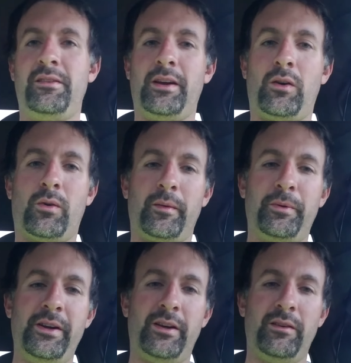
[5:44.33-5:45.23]
take a quick
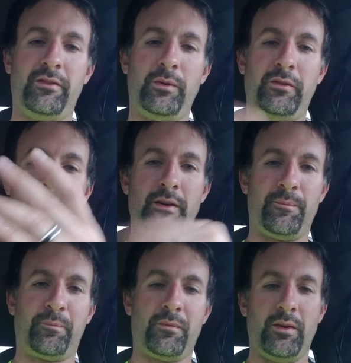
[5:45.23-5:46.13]
peek and see what's in there.
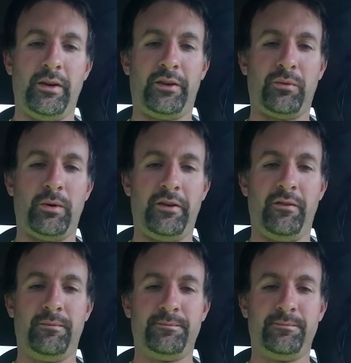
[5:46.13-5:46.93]
Thanks for watching.